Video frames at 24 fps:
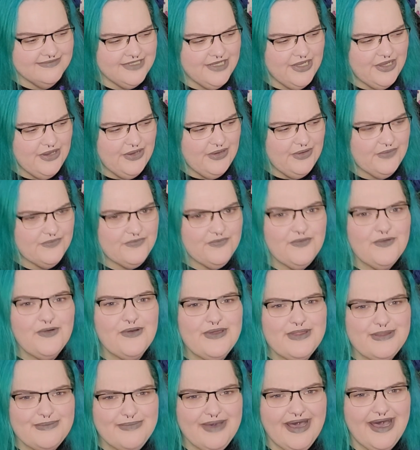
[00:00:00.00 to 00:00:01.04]
No,
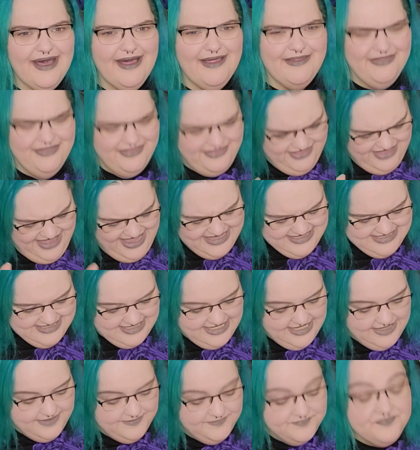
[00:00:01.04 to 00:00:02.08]
for the month. That's
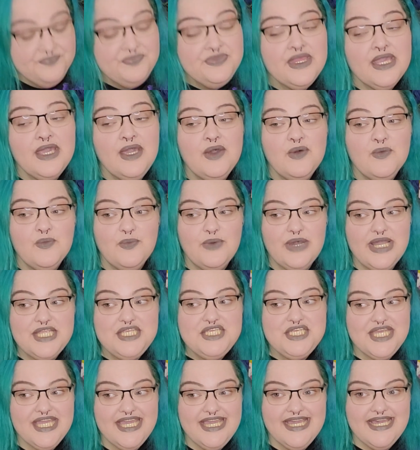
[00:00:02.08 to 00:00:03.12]
it.
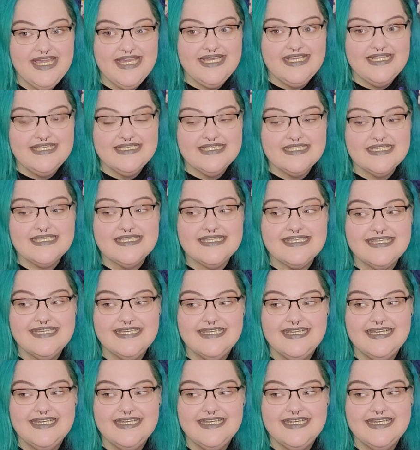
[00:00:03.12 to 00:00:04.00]
Which is